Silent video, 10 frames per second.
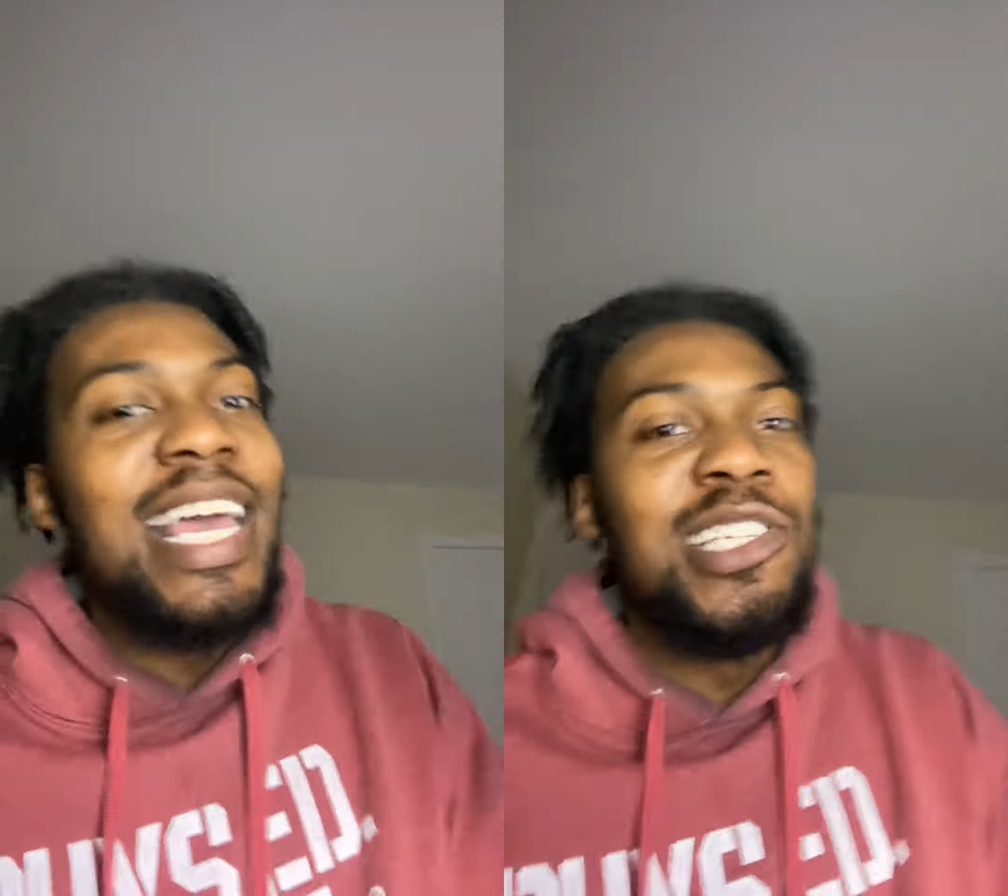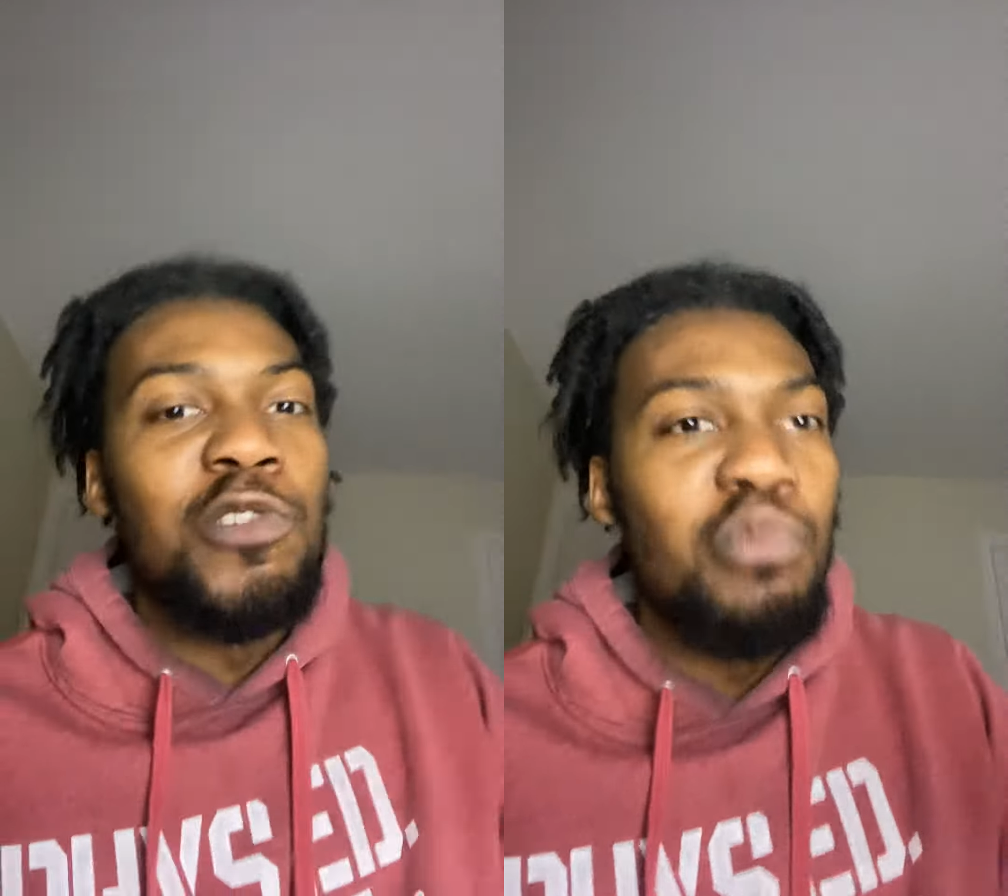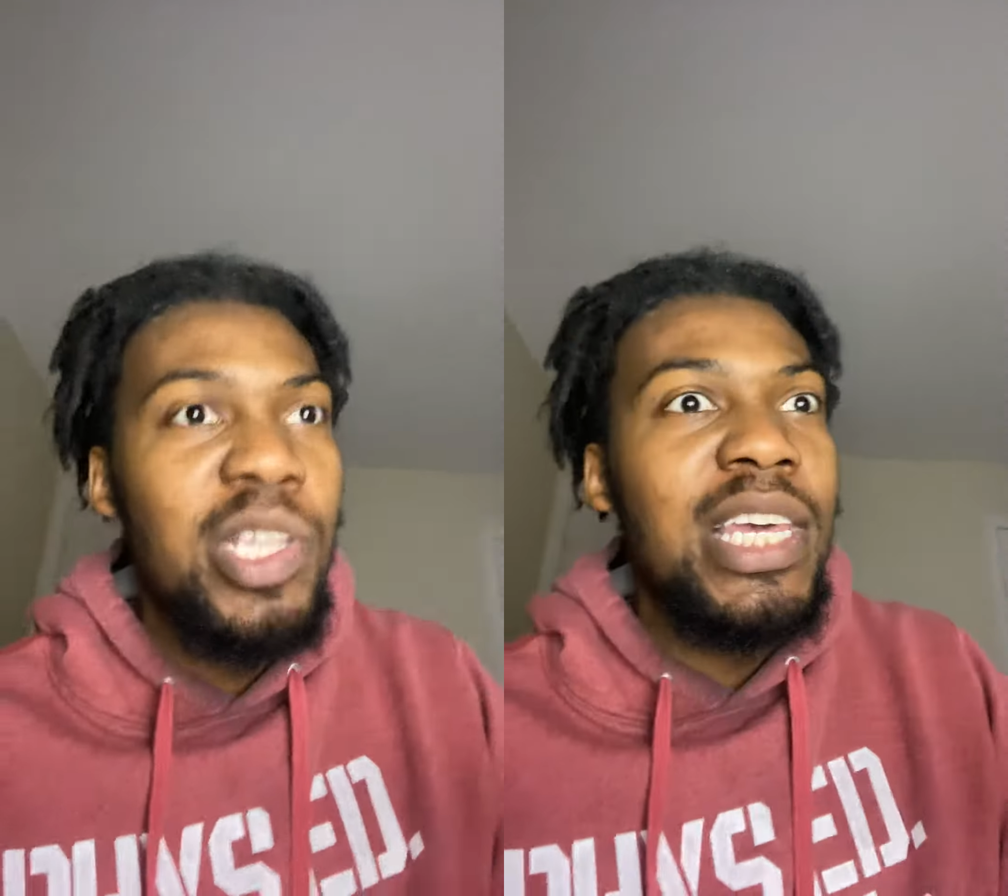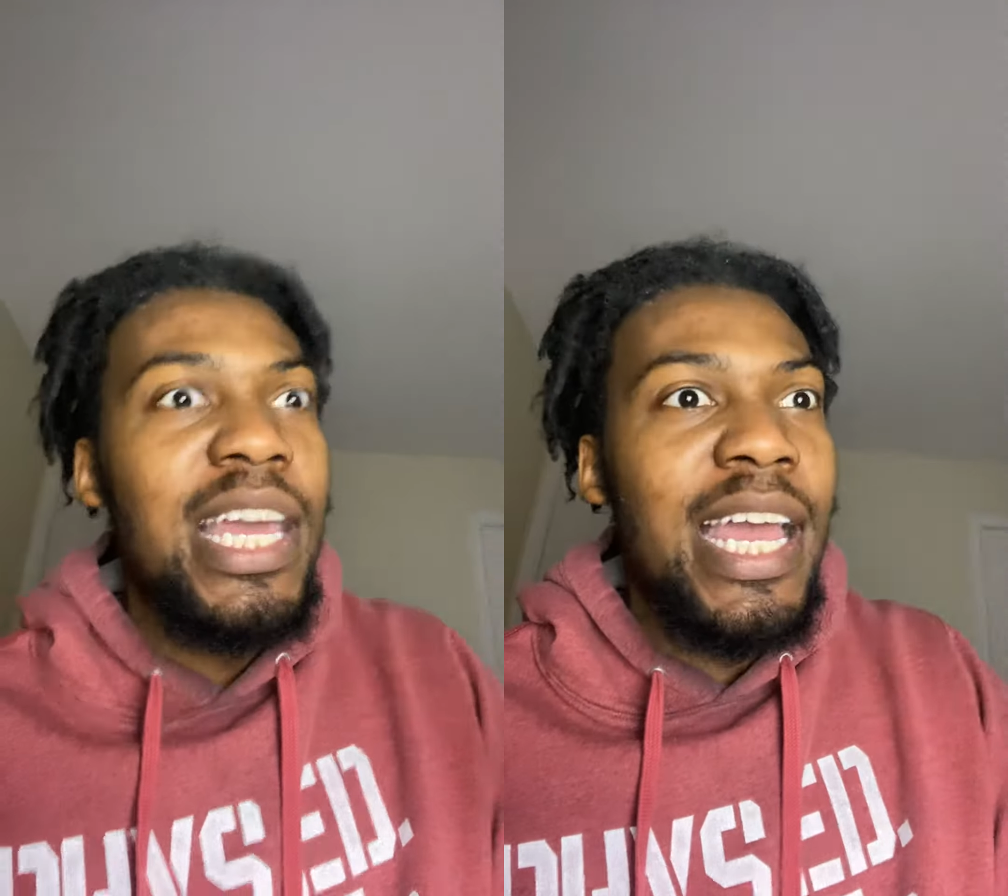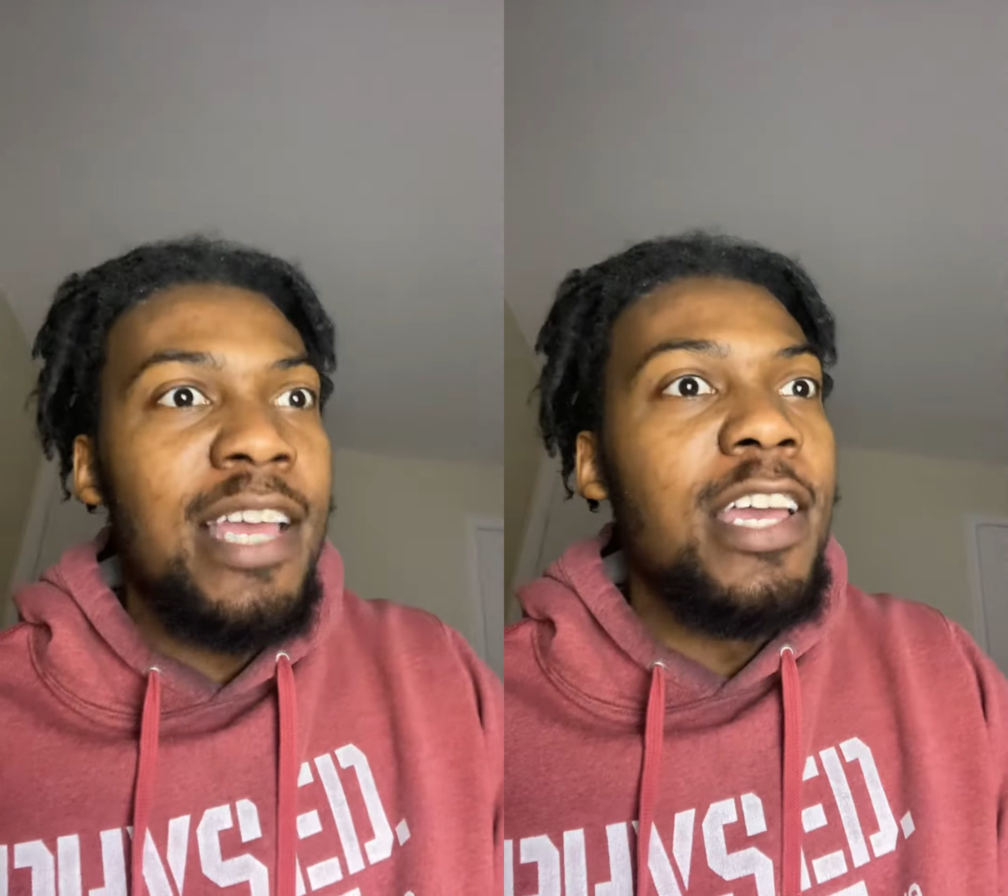isn't really
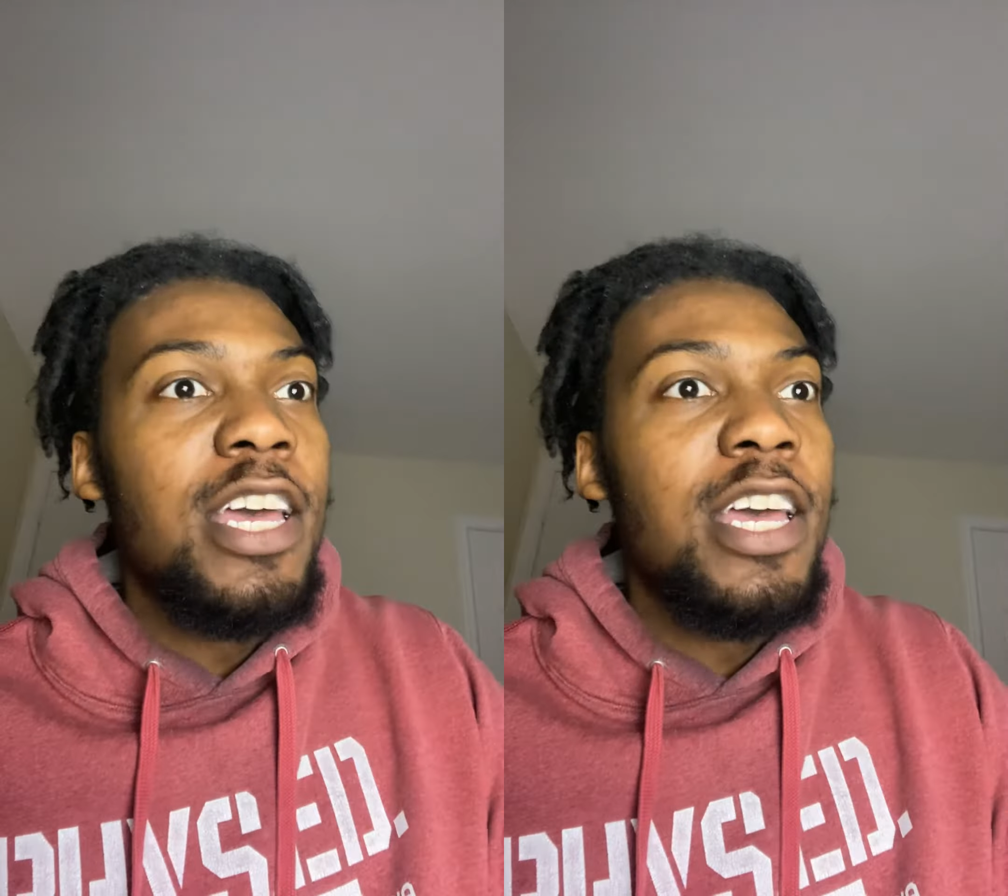a